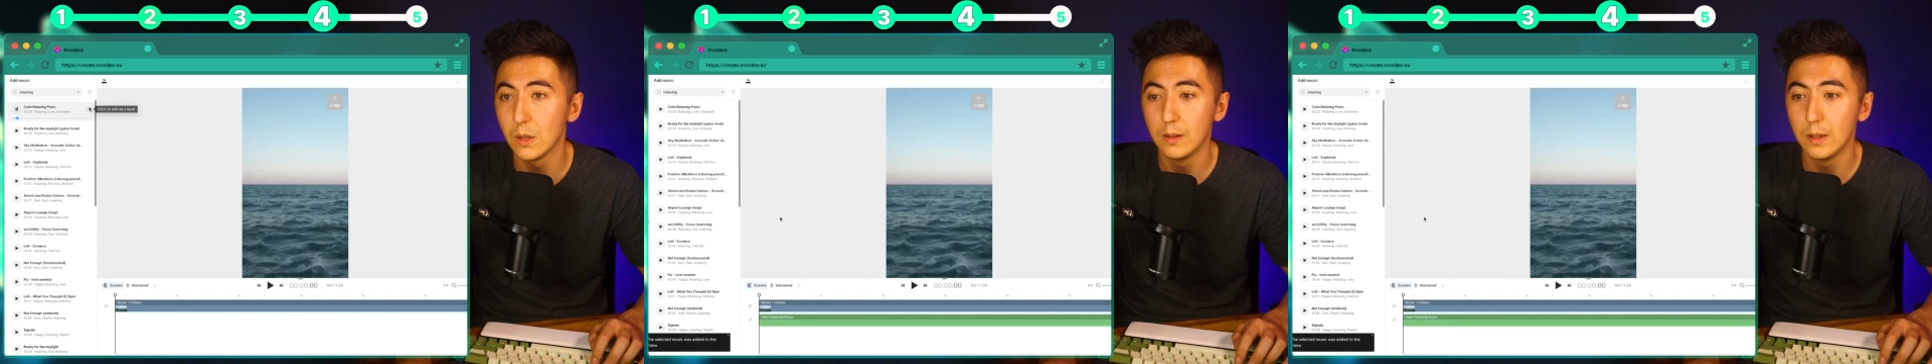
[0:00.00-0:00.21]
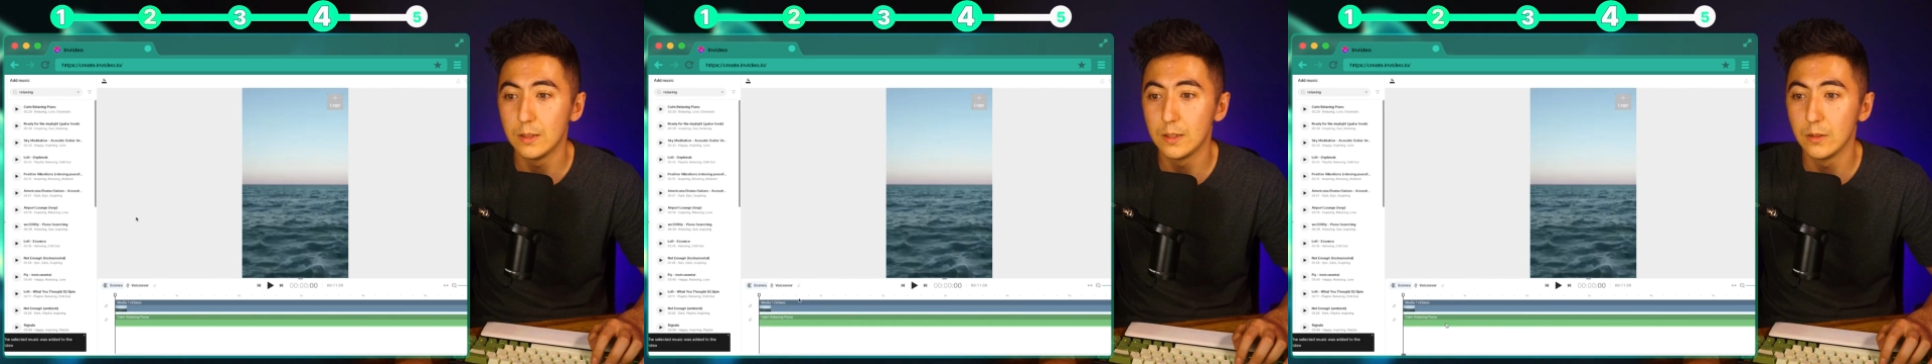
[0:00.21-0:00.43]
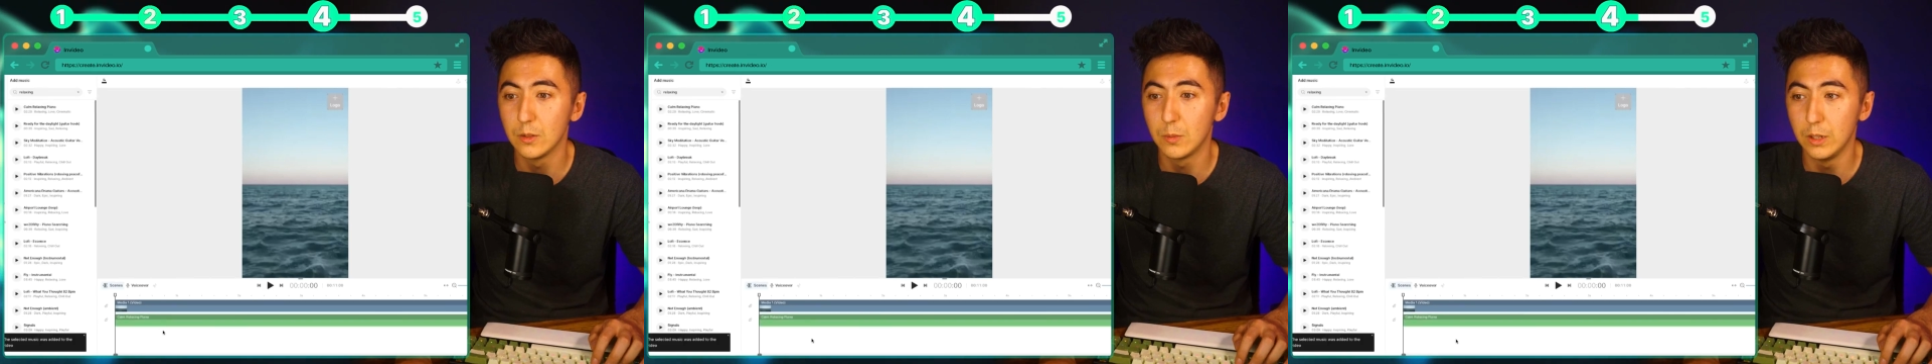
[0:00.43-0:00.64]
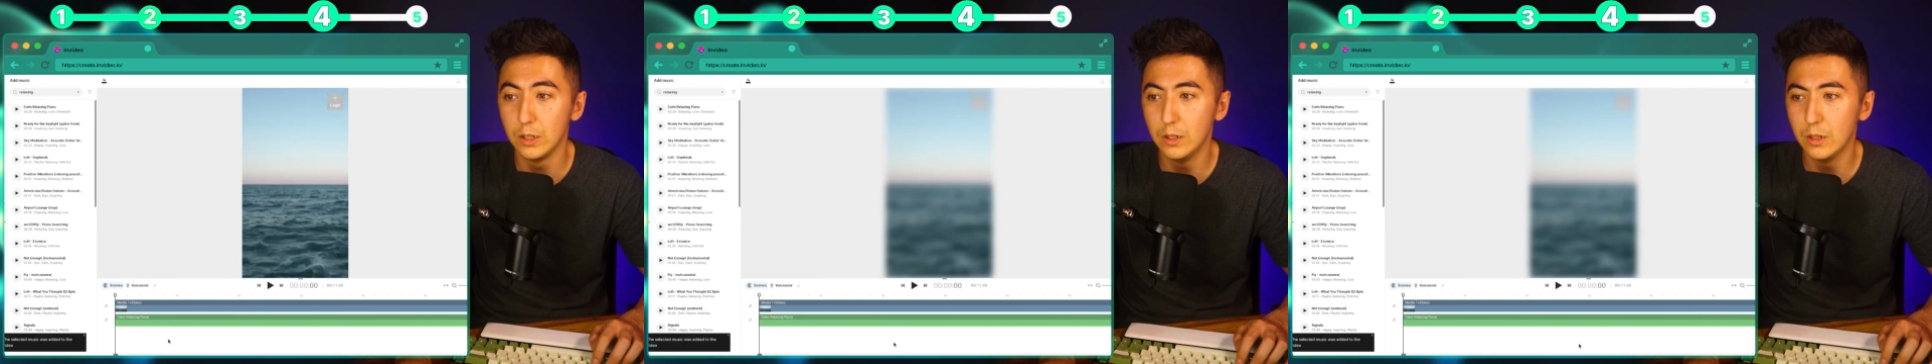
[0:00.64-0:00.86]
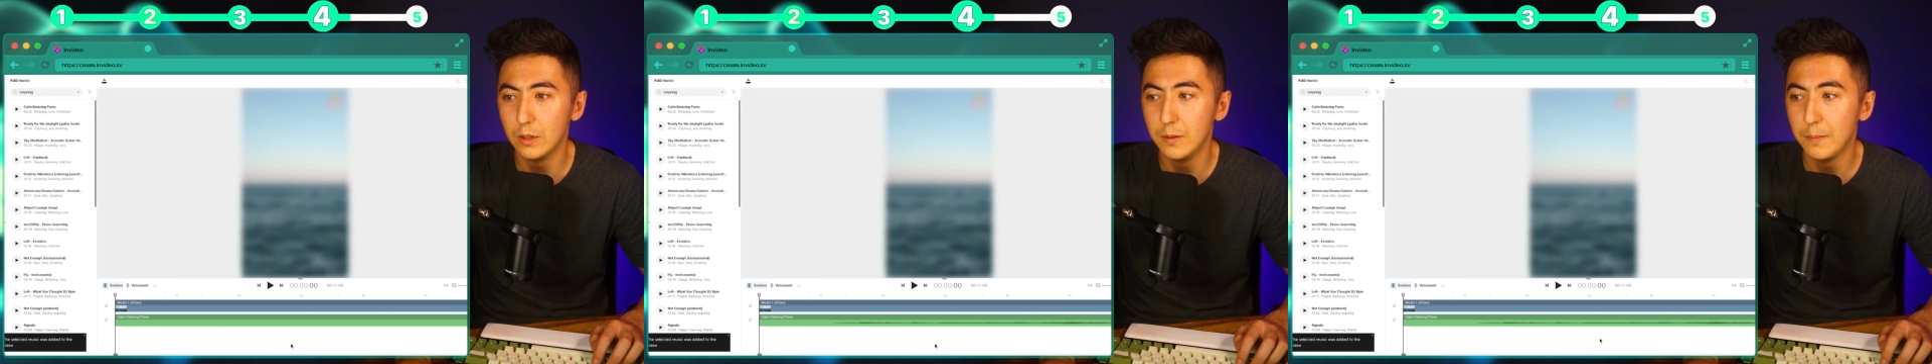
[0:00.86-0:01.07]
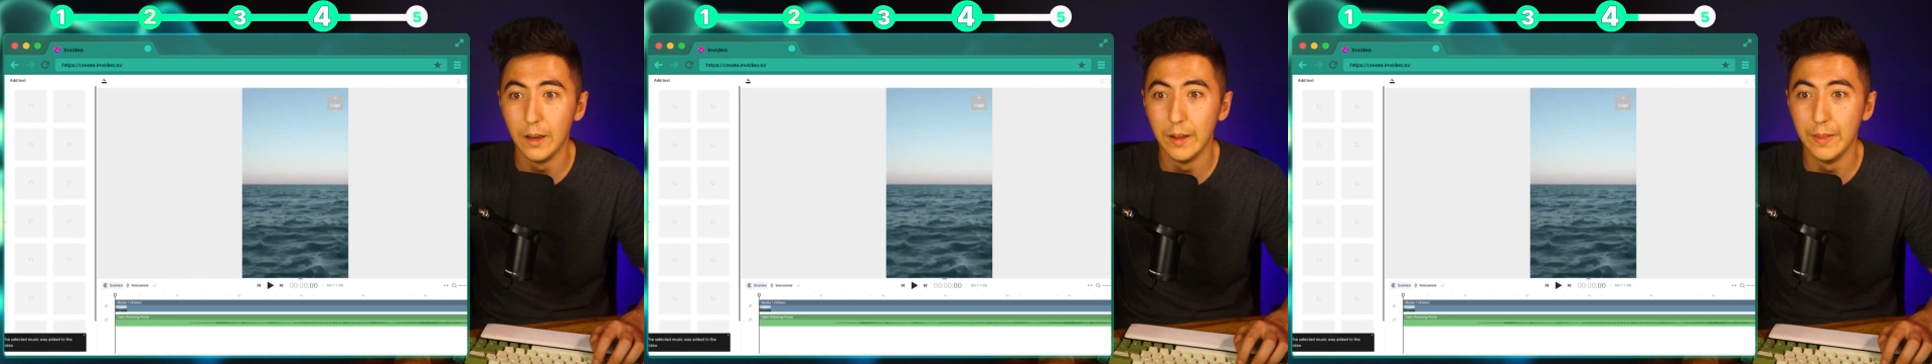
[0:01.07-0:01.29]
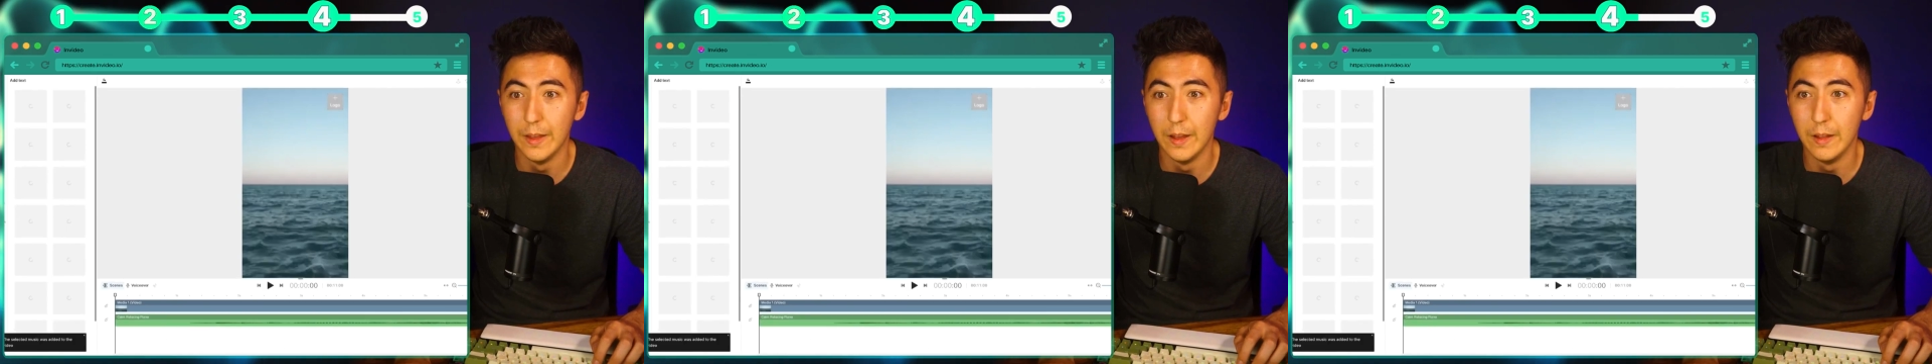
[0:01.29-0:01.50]
That sounds pretty good.
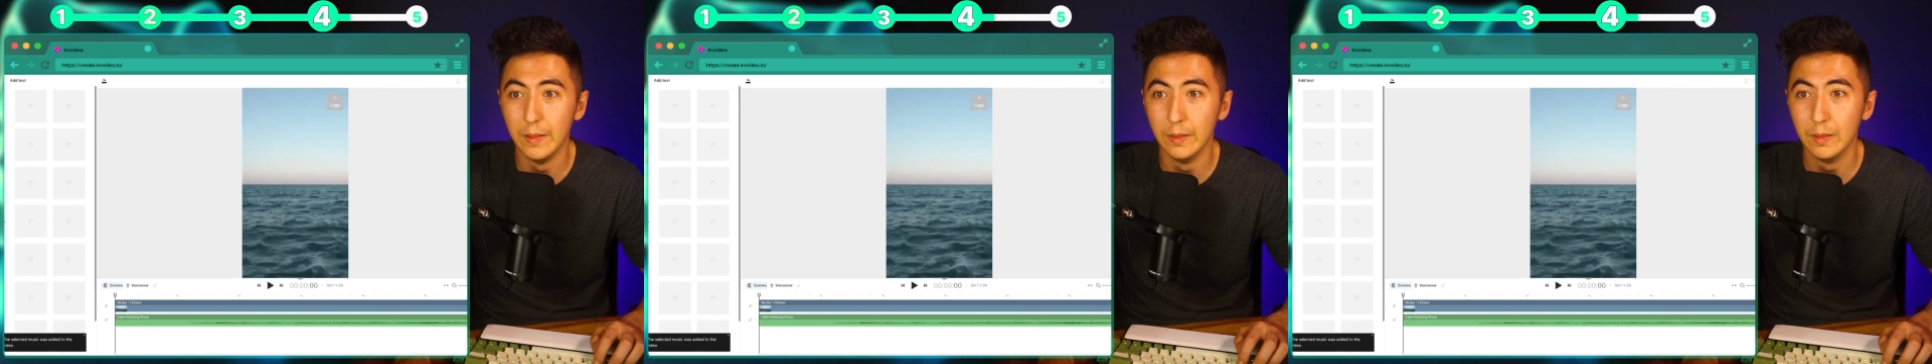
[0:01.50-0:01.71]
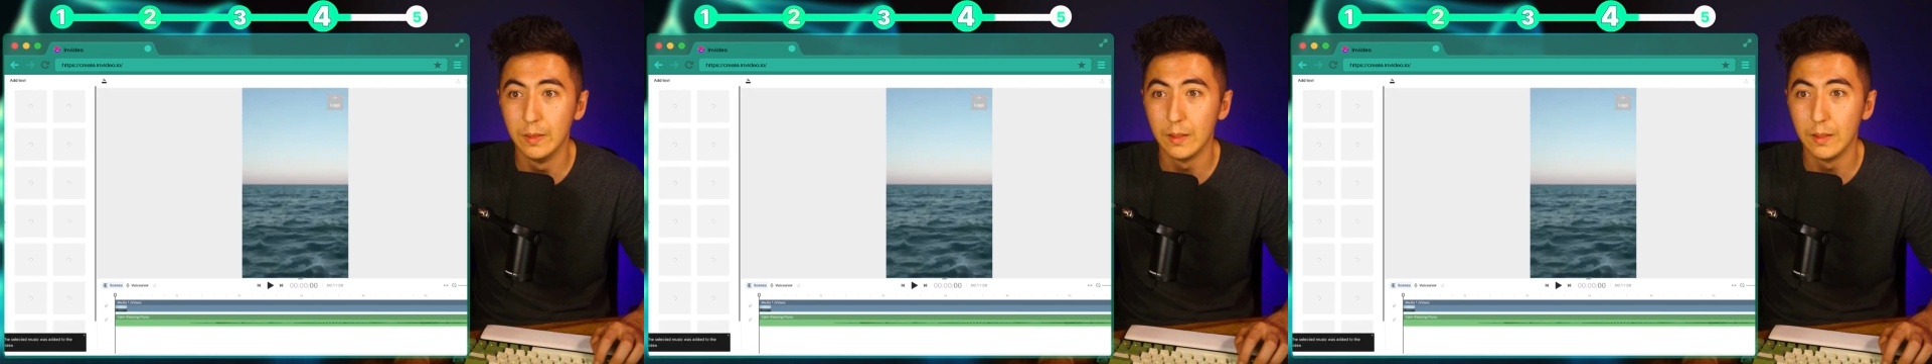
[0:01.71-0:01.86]
And then